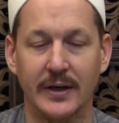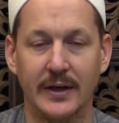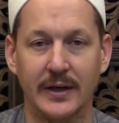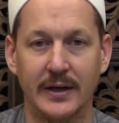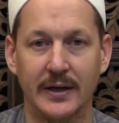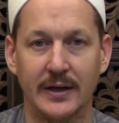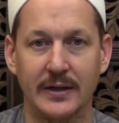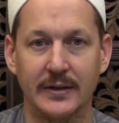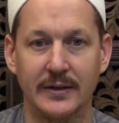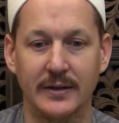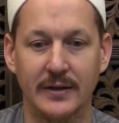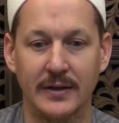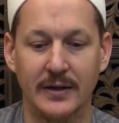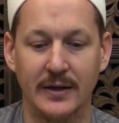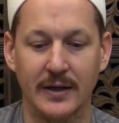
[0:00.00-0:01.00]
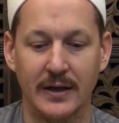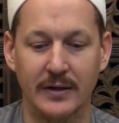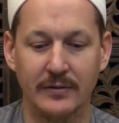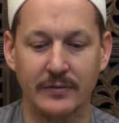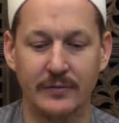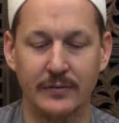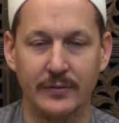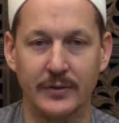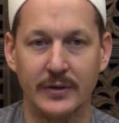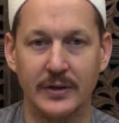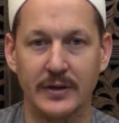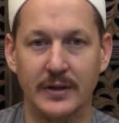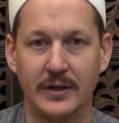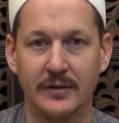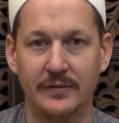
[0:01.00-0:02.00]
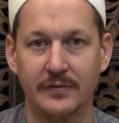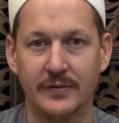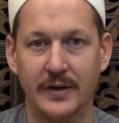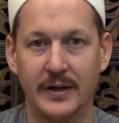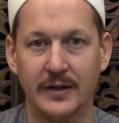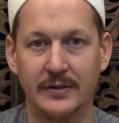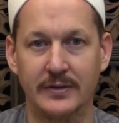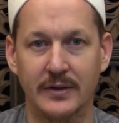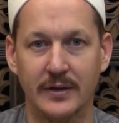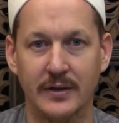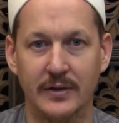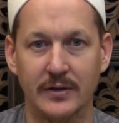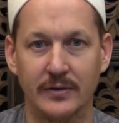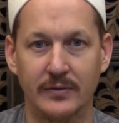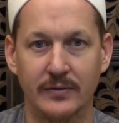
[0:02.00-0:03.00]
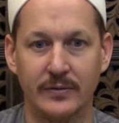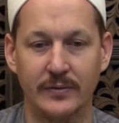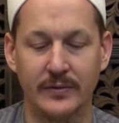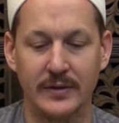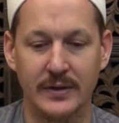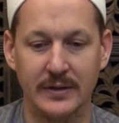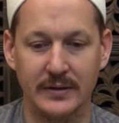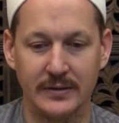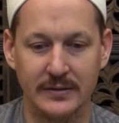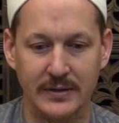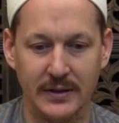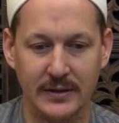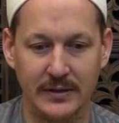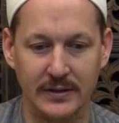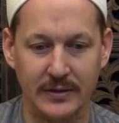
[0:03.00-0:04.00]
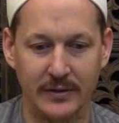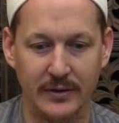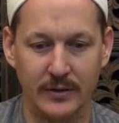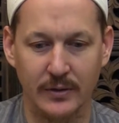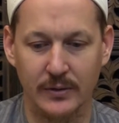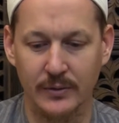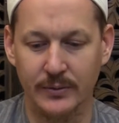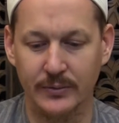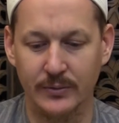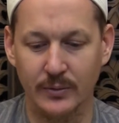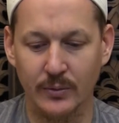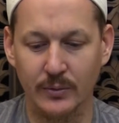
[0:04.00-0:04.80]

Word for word: and every effect of the secondary cause,